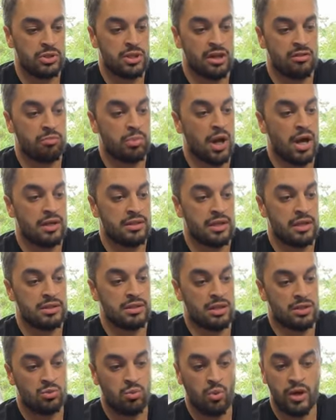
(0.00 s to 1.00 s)
safe
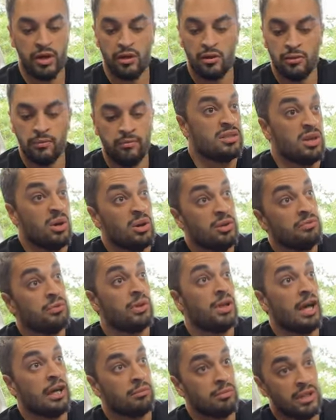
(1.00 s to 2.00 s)
process as well. So if
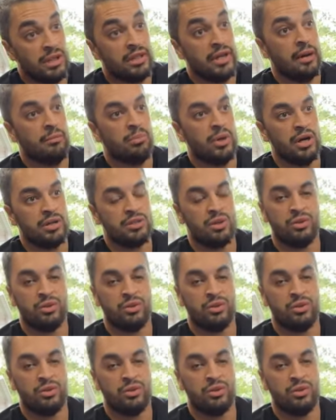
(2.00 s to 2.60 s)
you're like me, you got bugs